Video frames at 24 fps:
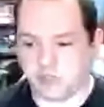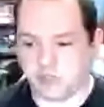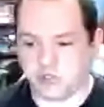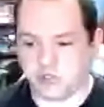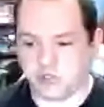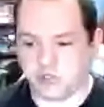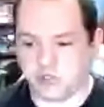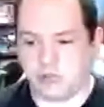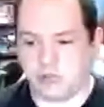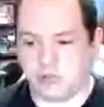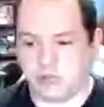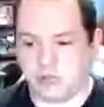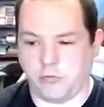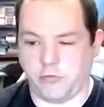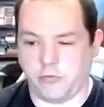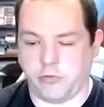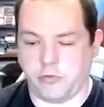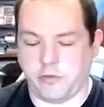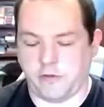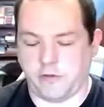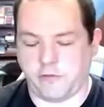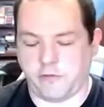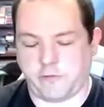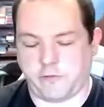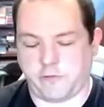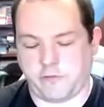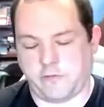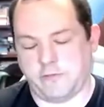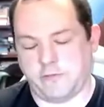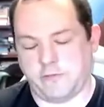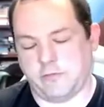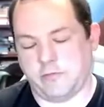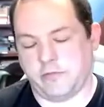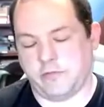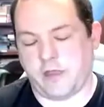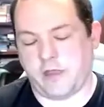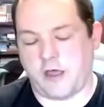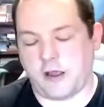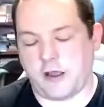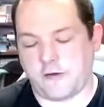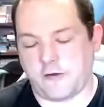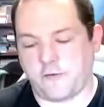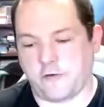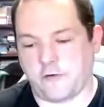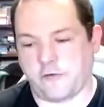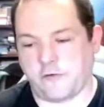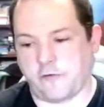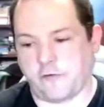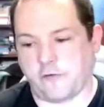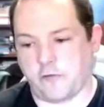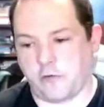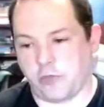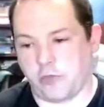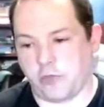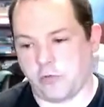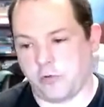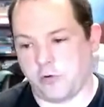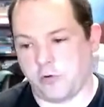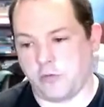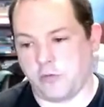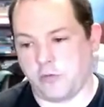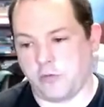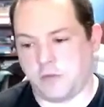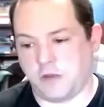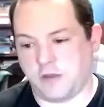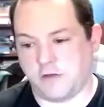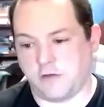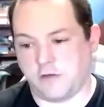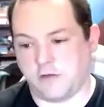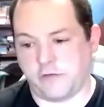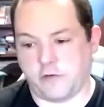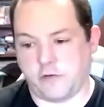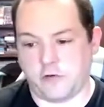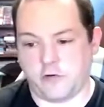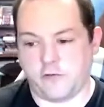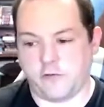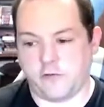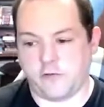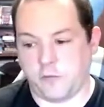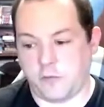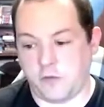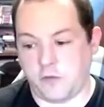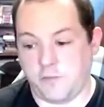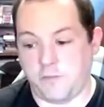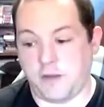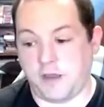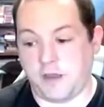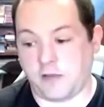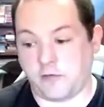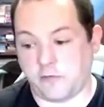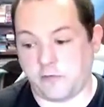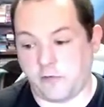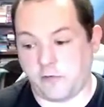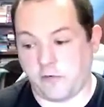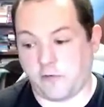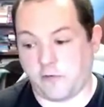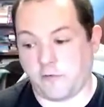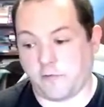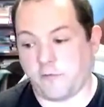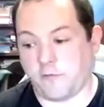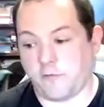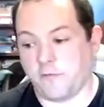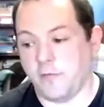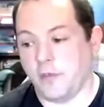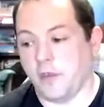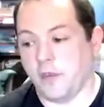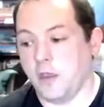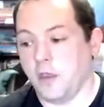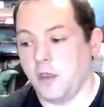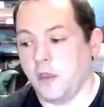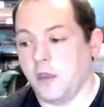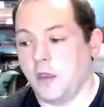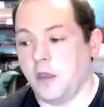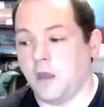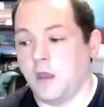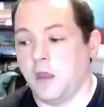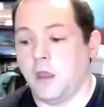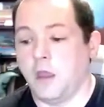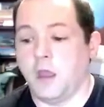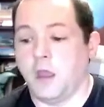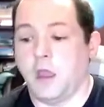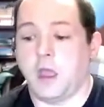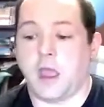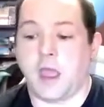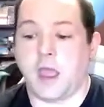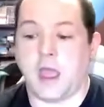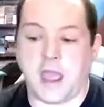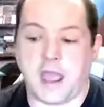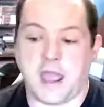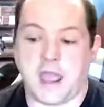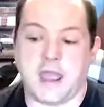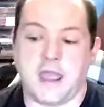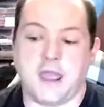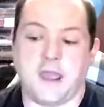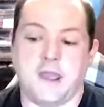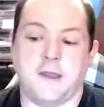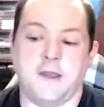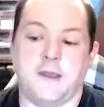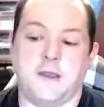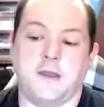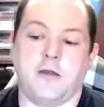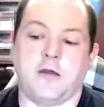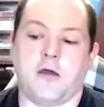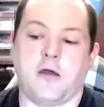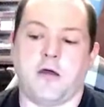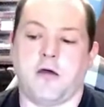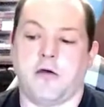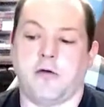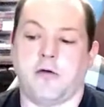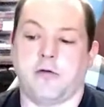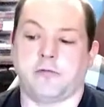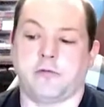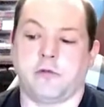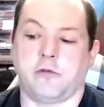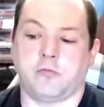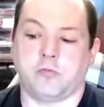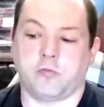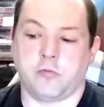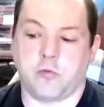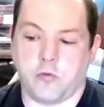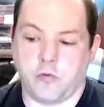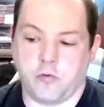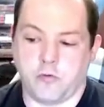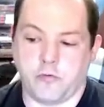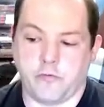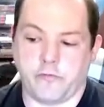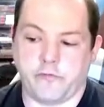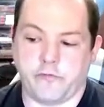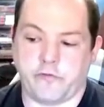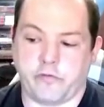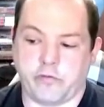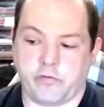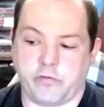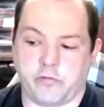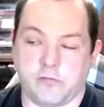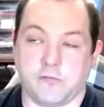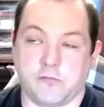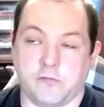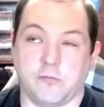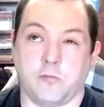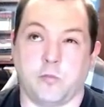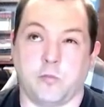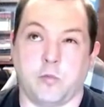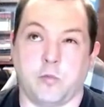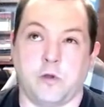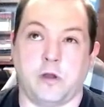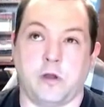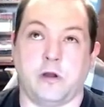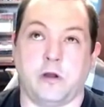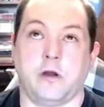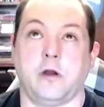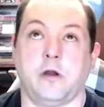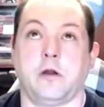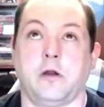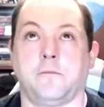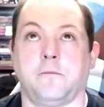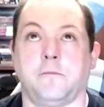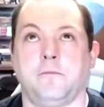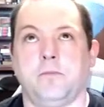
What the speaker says: you read through this doc versus going through it, because there is some impact of, hey, of the roles and where,